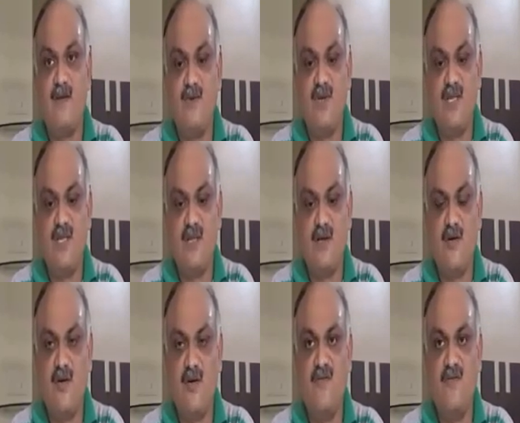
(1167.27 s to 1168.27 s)
during the
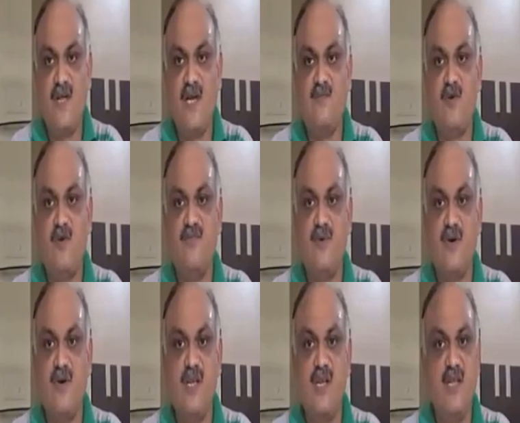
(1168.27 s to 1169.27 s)
off time of
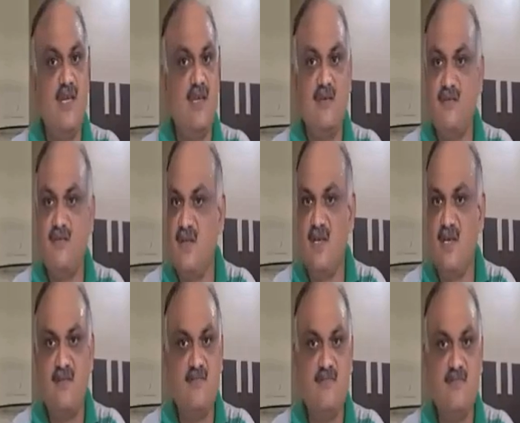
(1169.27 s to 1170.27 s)
your clinic,
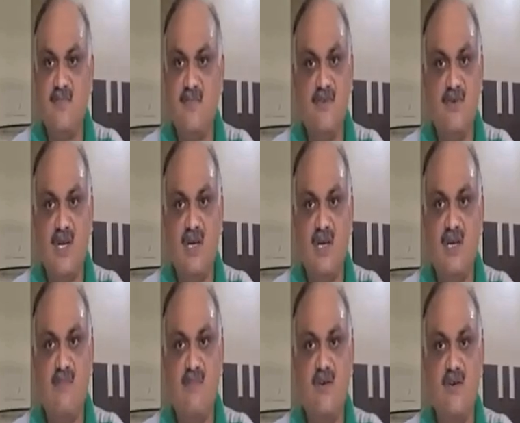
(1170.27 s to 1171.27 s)
then you are
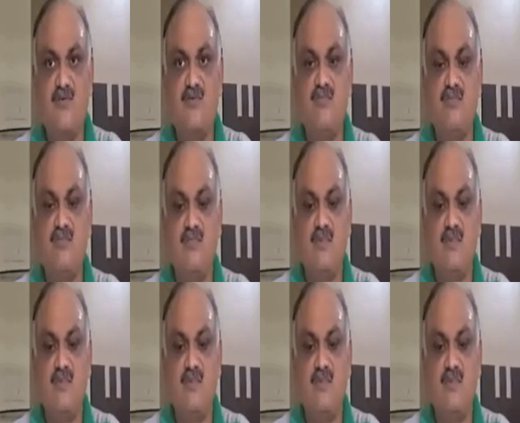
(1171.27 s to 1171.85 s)
unable